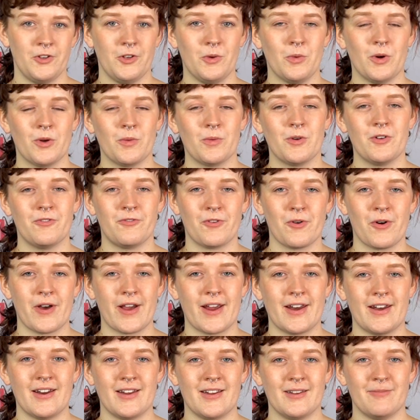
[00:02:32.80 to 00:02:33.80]
You want to
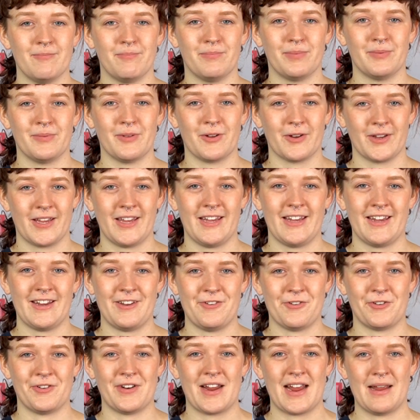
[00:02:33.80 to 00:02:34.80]
avoid locking in
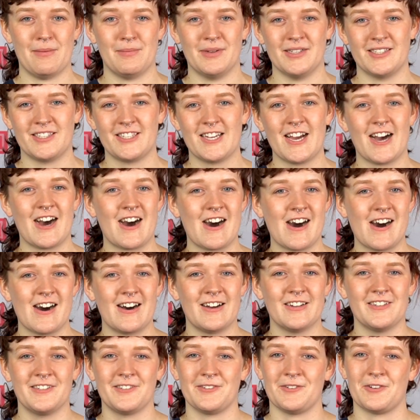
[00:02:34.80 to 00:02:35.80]
your neighbor's
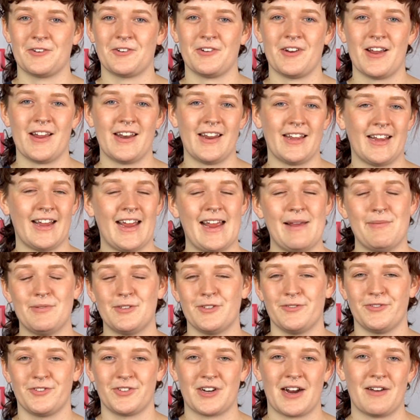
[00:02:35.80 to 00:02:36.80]
cars or creating heaps
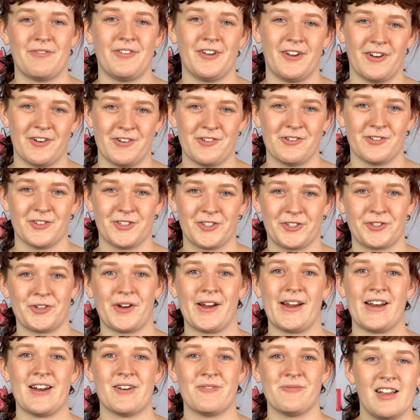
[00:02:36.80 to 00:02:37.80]
of traffic on your
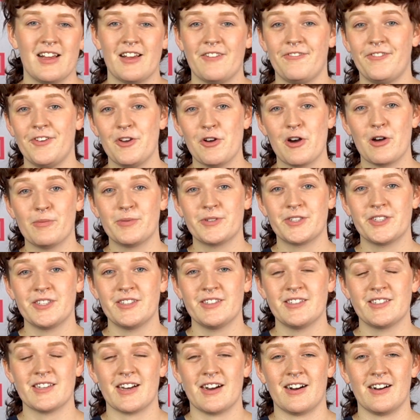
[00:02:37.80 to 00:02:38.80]
street. A few
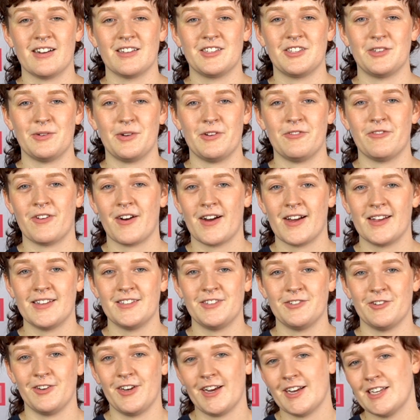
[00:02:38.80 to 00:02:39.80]
options are to
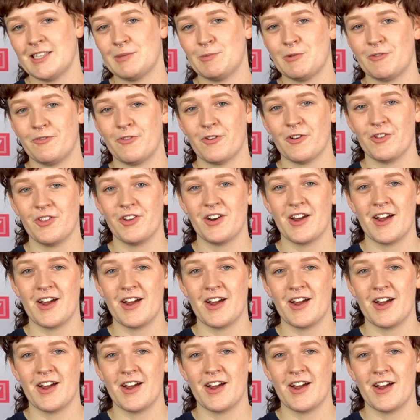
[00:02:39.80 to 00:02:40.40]
advise your guests before the